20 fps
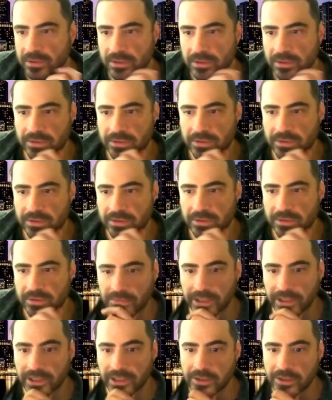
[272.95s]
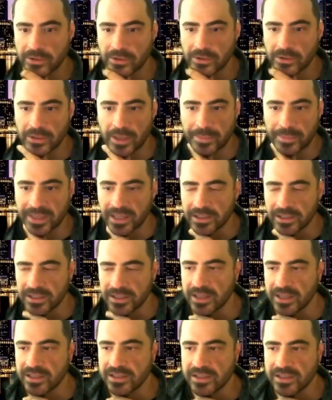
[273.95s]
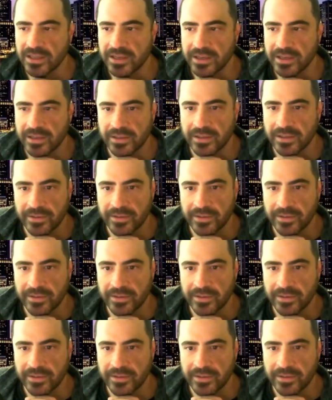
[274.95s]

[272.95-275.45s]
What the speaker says: Yeah. Really cool. I mean, that's like